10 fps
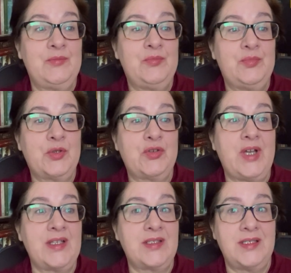
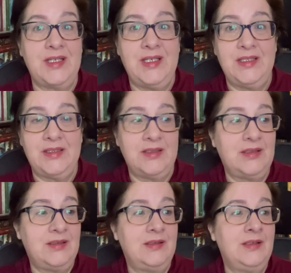procrastinate
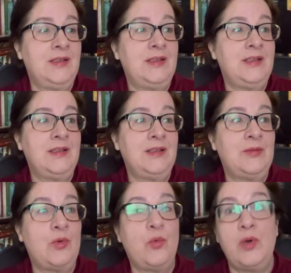
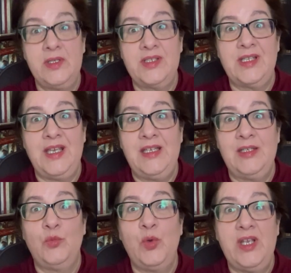once again
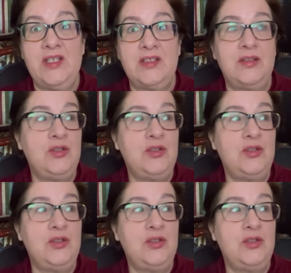and waste,